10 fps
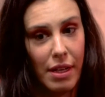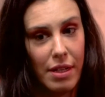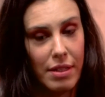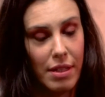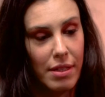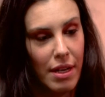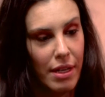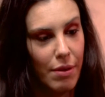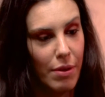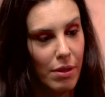in a
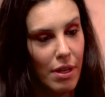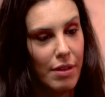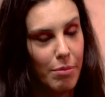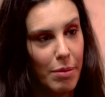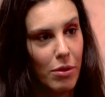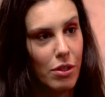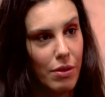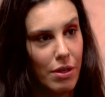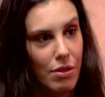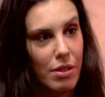society where a lot of people don't
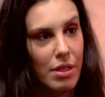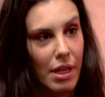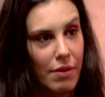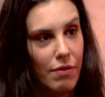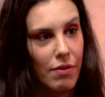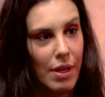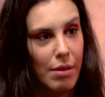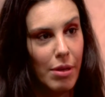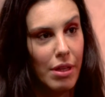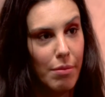understand
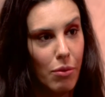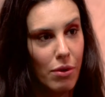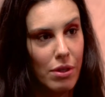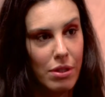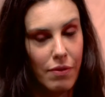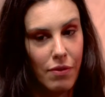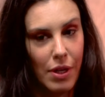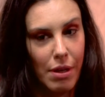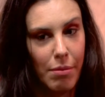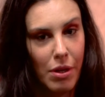freedom and the importance of
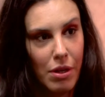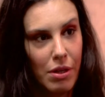freedom.